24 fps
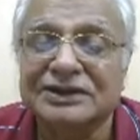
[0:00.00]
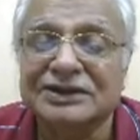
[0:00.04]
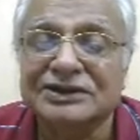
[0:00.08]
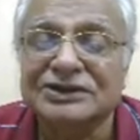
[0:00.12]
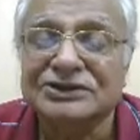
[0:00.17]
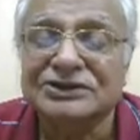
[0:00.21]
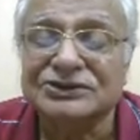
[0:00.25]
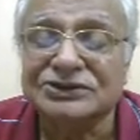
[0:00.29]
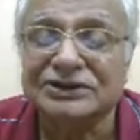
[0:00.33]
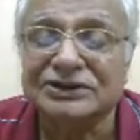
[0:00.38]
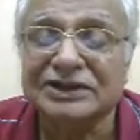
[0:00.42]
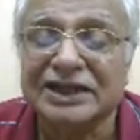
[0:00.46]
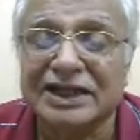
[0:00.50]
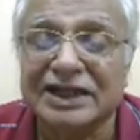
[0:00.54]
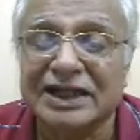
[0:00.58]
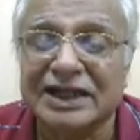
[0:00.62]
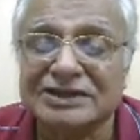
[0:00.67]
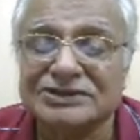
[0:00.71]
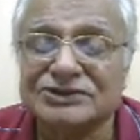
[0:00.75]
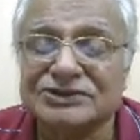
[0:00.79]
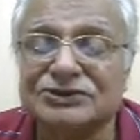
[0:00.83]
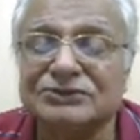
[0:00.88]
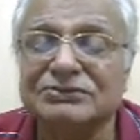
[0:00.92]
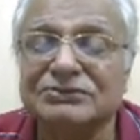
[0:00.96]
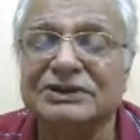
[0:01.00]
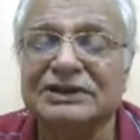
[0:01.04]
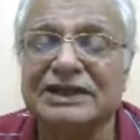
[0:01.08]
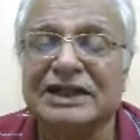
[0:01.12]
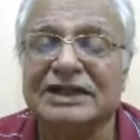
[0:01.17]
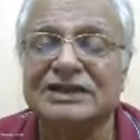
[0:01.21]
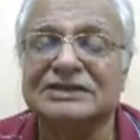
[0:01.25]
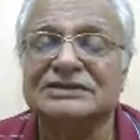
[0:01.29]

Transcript: So there has to be, that is the